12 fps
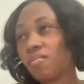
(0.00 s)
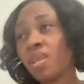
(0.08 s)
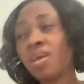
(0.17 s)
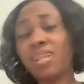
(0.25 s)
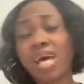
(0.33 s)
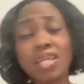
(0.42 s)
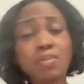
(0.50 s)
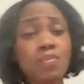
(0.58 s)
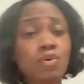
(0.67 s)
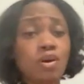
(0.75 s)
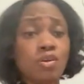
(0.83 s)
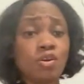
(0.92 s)
a lot of
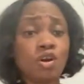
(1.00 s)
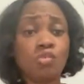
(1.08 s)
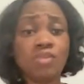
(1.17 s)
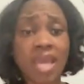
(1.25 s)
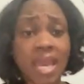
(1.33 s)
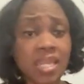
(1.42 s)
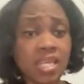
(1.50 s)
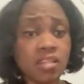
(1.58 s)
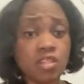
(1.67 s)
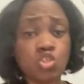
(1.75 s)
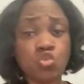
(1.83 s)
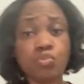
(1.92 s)
people go to GoDaddy because
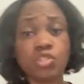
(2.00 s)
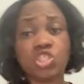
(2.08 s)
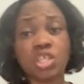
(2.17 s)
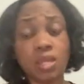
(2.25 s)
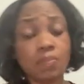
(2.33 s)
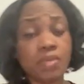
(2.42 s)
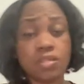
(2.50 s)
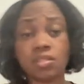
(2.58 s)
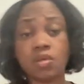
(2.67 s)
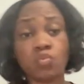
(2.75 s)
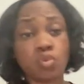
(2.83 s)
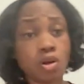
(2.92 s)
it's super cheap. There's
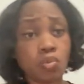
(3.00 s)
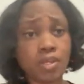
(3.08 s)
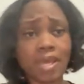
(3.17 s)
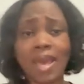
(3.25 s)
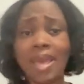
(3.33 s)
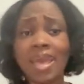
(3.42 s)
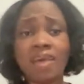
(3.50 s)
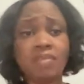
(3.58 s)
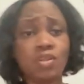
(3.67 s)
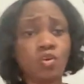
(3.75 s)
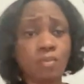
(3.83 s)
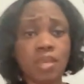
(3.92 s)
nothing wrong with it. I have a
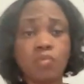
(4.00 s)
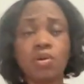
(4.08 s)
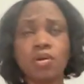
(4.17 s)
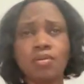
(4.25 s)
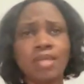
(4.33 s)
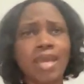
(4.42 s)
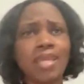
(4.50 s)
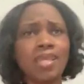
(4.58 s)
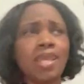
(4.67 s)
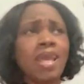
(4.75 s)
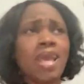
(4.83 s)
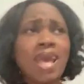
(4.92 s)
domain with GoDaddy.
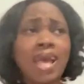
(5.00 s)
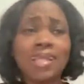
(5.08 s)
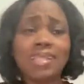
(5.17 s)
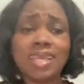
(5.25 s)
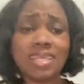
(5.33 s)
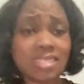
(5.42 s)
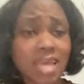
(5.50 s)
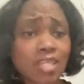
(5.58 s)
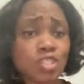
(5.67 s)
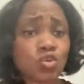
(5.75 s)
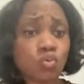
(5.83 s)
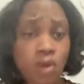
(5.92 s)
I think it's
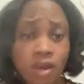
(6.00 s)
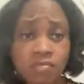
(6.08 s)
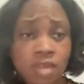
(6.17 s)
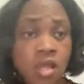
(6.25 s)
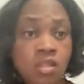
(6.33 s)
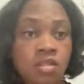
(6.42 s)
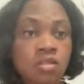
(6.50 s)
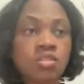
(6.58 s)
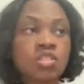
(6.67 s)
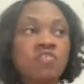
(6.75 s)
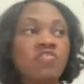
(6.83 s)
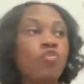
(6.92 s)
like $12
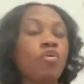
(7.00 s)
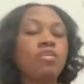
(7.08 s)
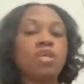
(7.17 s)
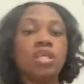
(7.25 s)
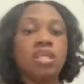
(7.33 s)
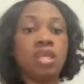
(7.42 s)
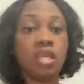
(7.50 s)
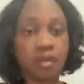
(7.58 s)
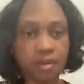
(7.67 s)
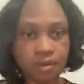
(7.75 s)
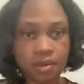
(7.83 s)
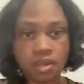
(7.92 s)
for the
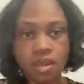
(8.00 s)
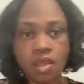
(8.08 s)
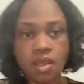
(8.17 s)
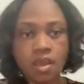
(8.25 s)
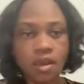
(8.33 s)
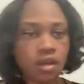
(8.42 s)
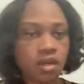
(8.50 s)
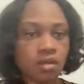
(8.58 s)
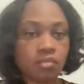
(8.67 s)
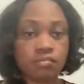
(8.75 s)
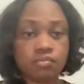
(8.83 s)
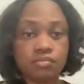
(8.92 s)
year.
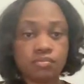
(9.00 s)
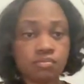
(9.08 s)
And